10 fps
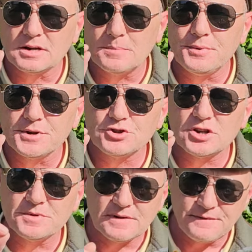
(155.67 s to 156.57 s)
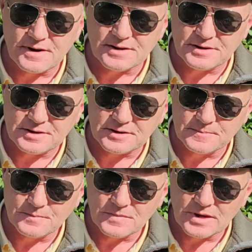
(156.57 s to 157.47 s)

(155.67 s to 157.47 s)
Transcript: a couple of strips of fritz